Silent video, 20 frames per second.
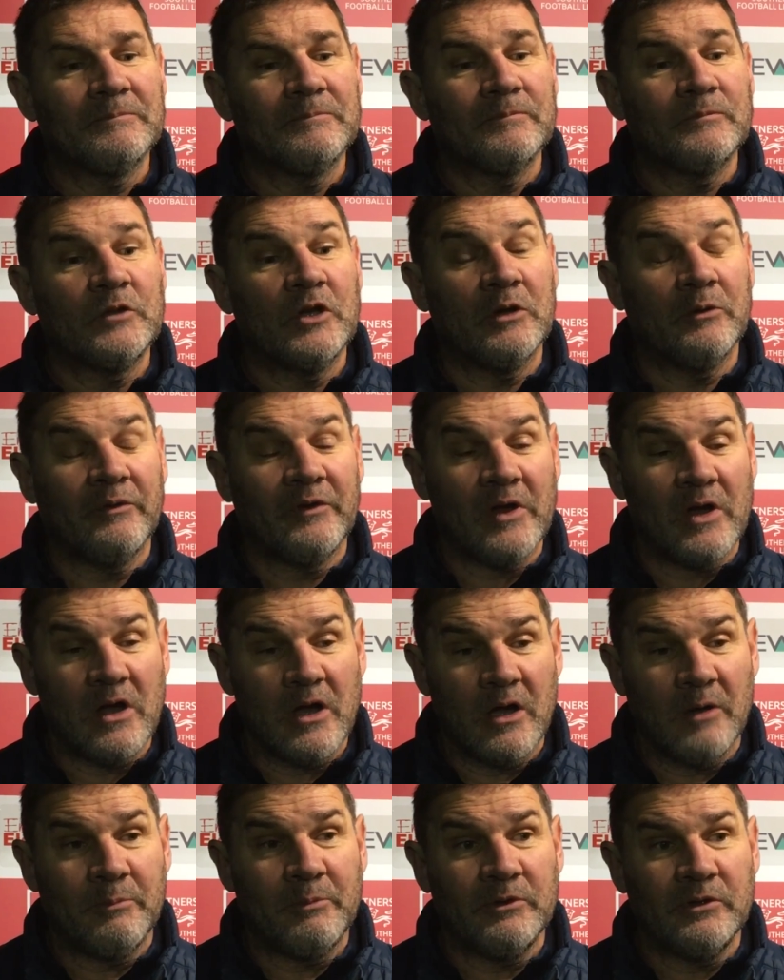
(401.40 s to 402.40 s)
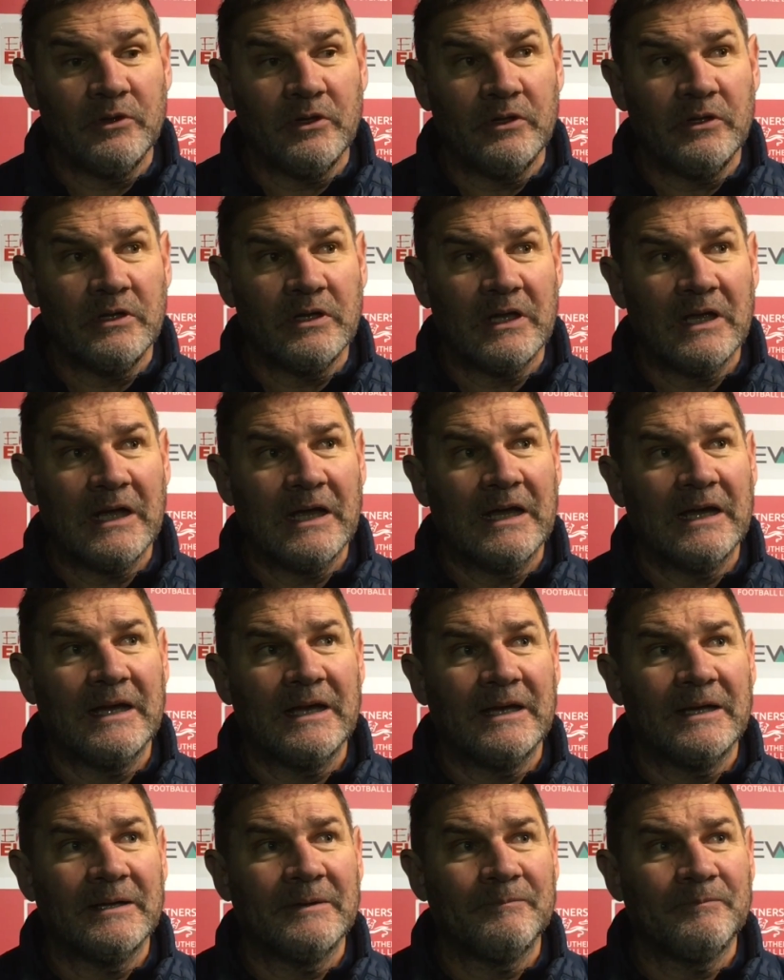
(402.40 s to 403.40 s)
know, we've got Harpenden
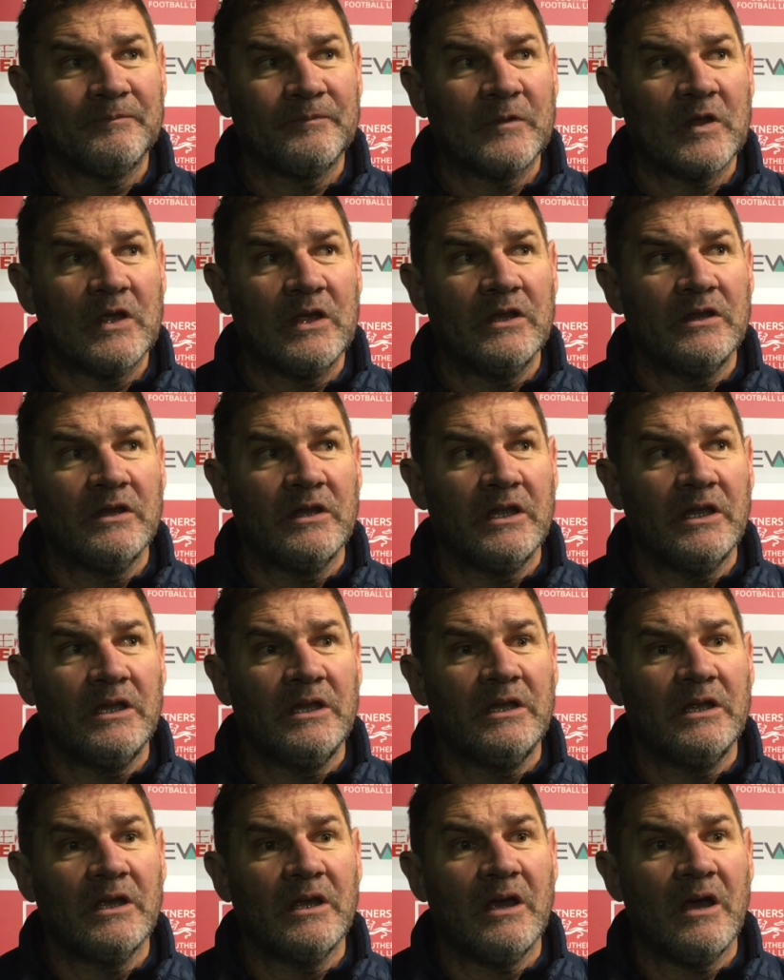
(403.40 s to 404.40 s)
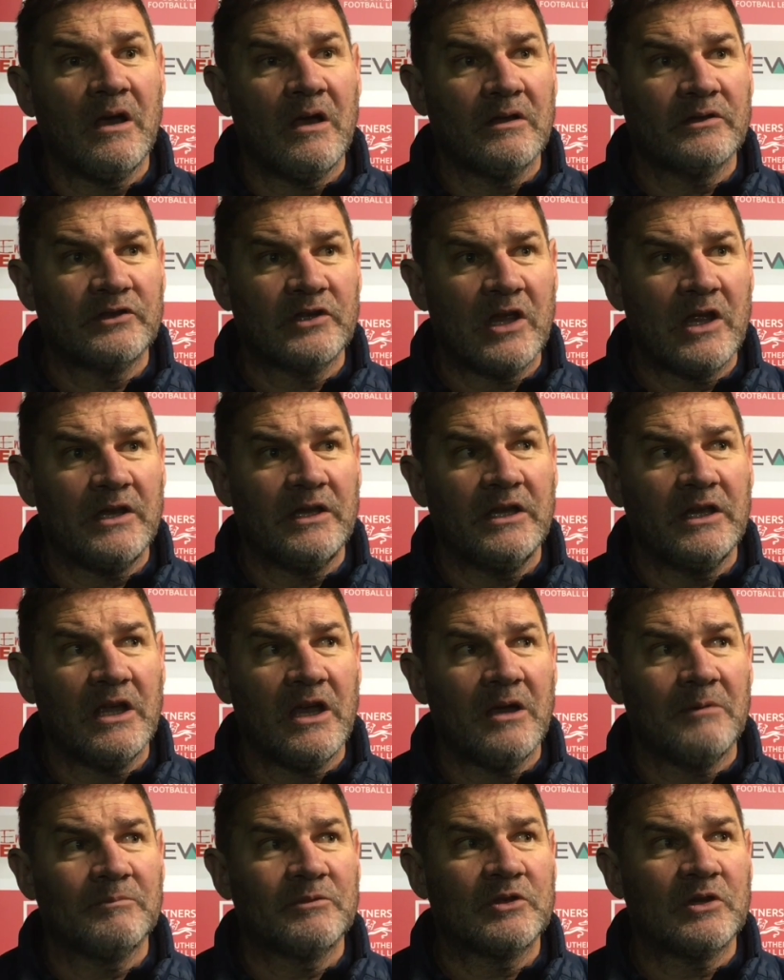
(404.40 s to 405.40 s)
in the Herts County
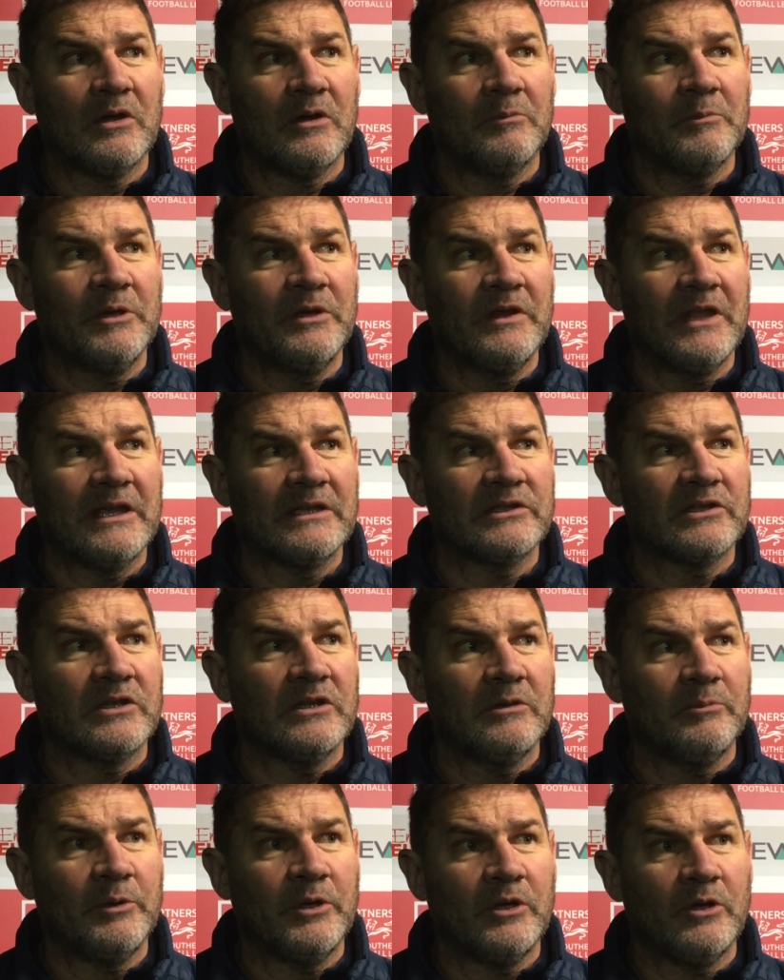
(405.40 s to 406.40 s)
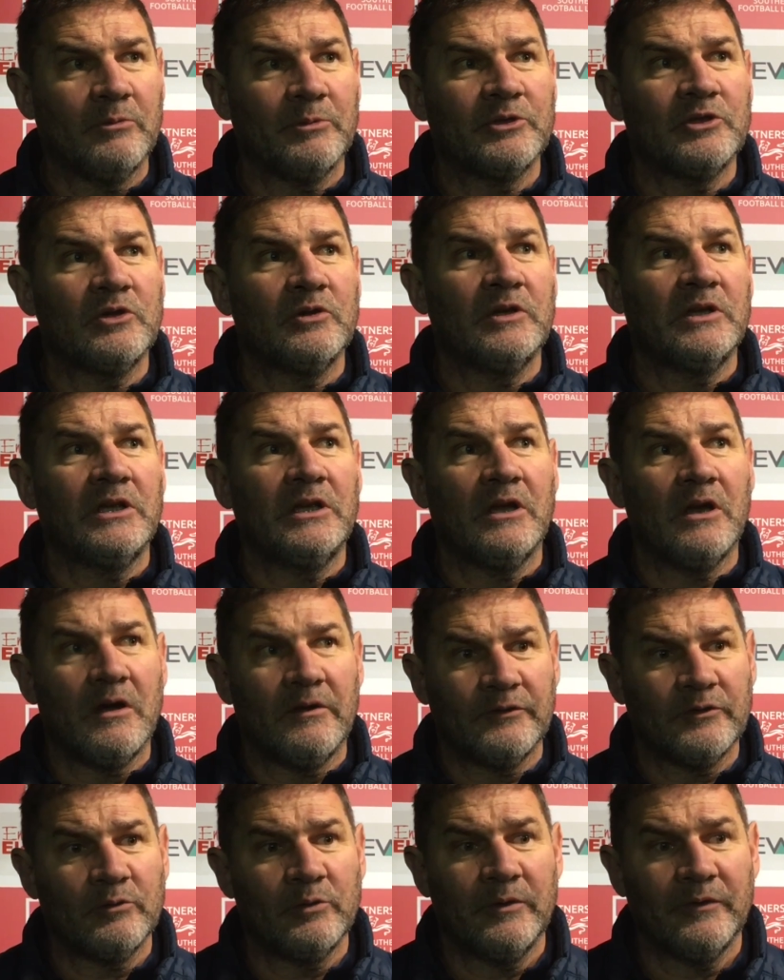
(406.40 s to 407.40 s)
Cup, so I mean that's going to be an opportunity
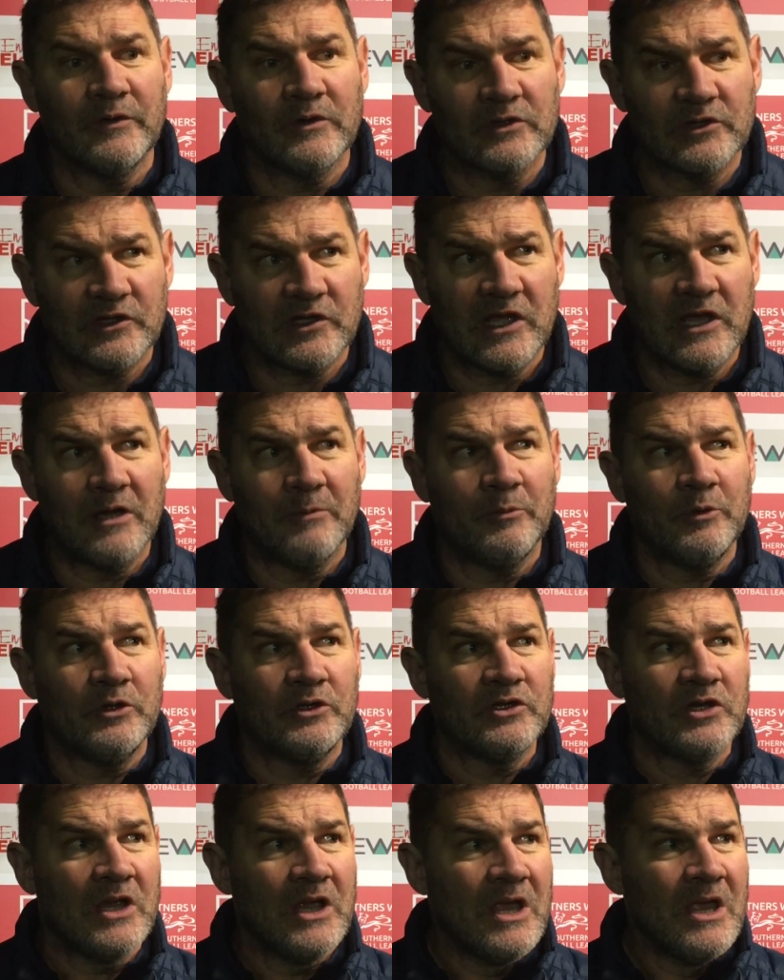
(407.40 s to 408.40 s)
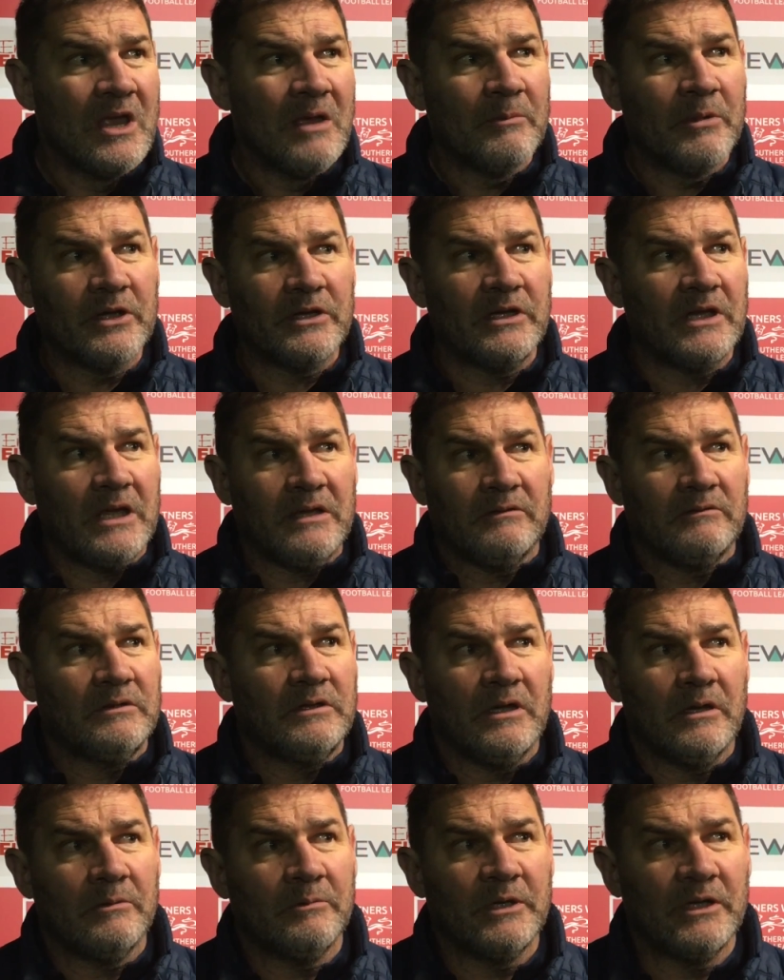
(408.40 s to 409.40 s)
after we've got Stourbridge. But yeah,
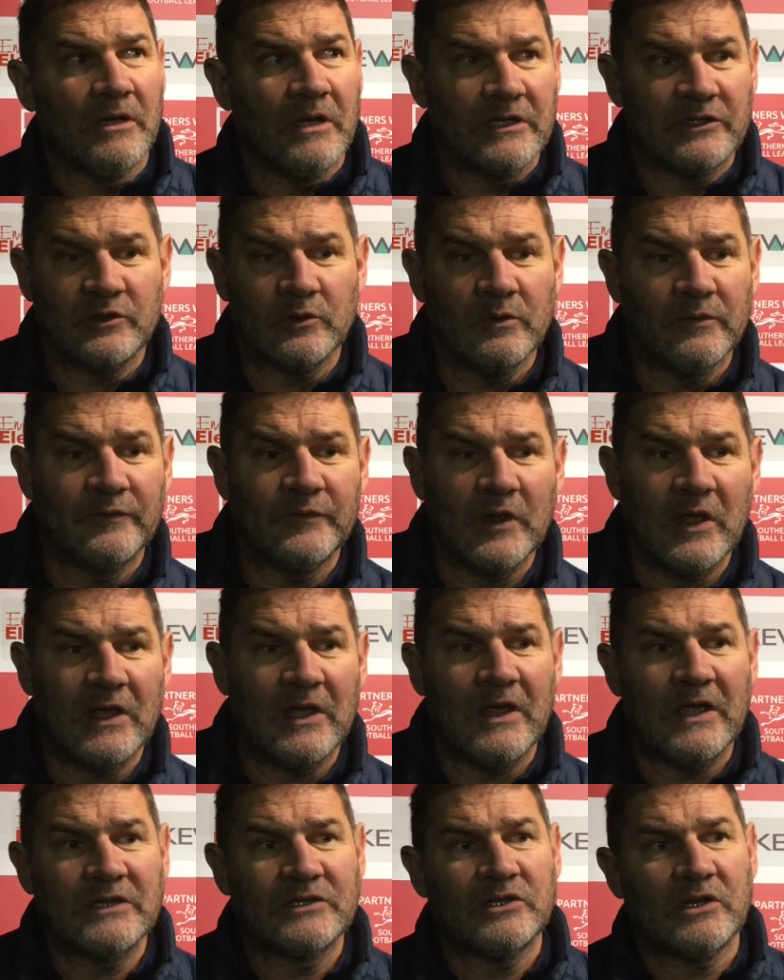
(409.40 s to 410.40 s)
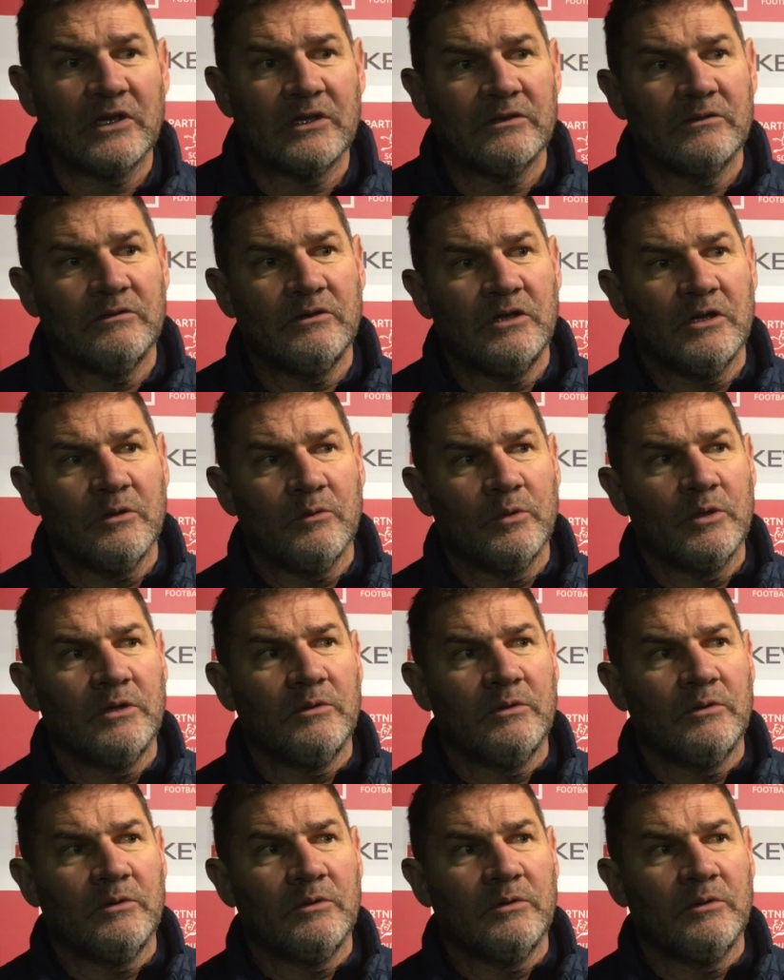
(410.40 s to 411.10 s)
I mean, like, sort of and you know,